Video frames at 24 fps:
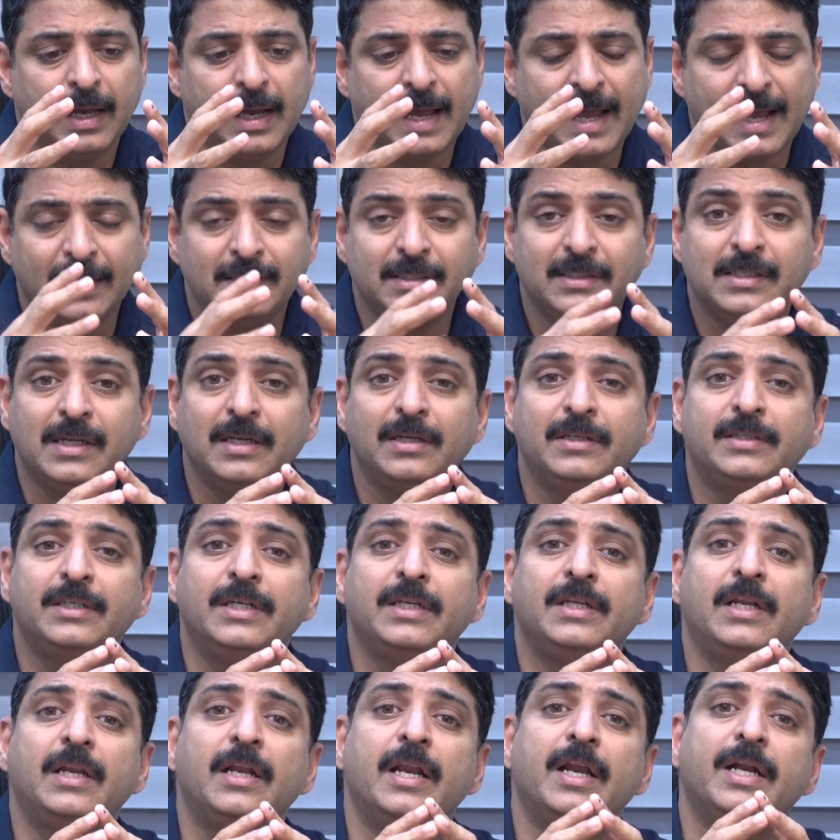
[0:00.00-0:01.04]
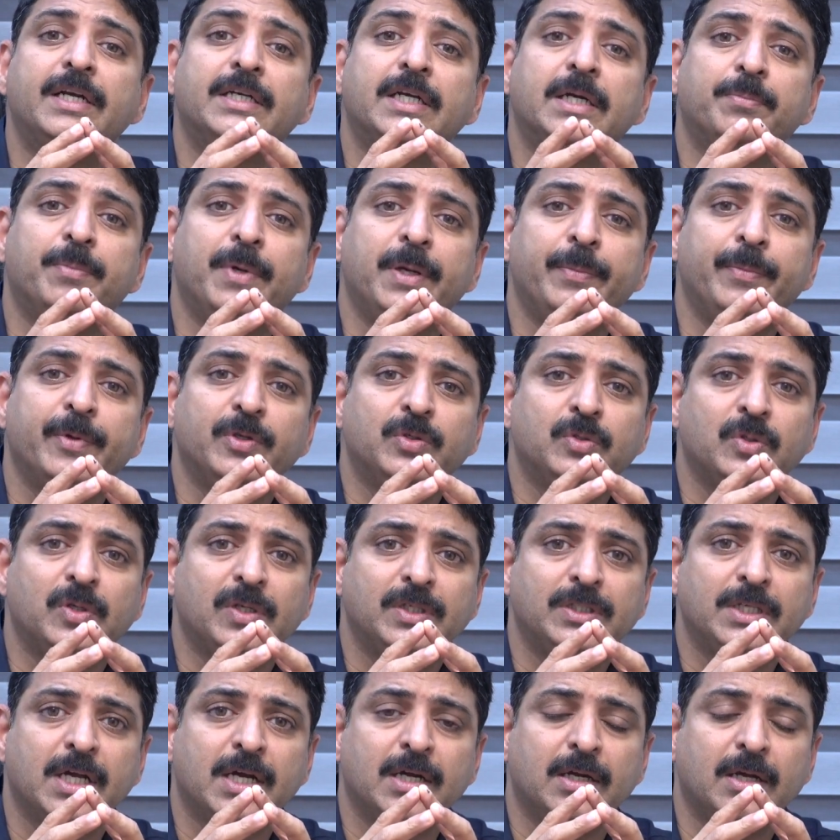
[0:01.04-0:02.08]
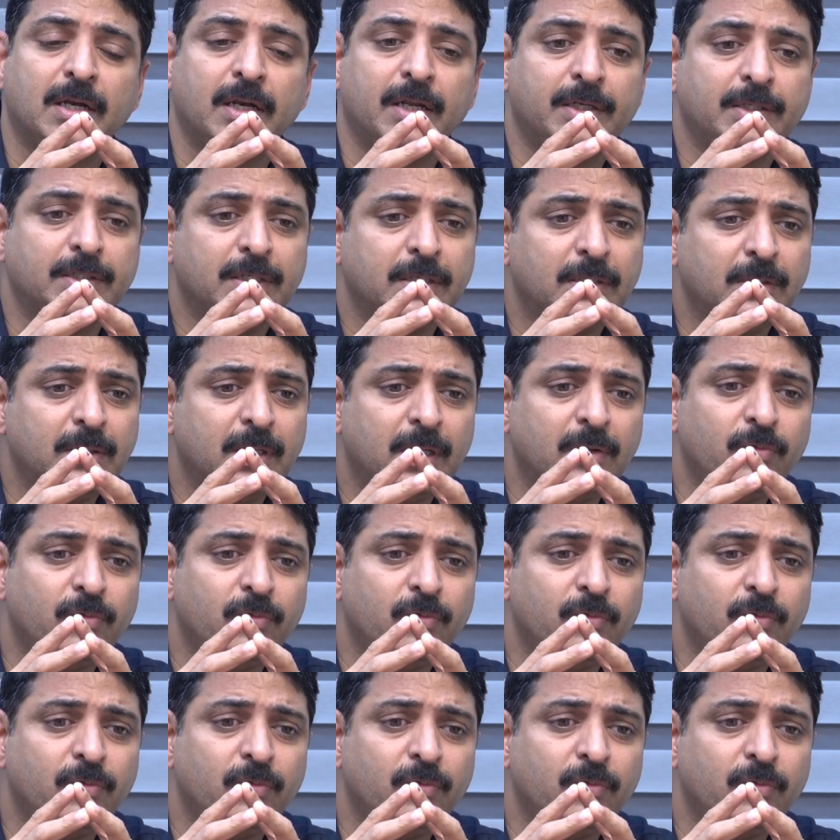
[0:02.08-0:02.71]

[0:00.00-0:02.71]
anxiety related premature ejaculation,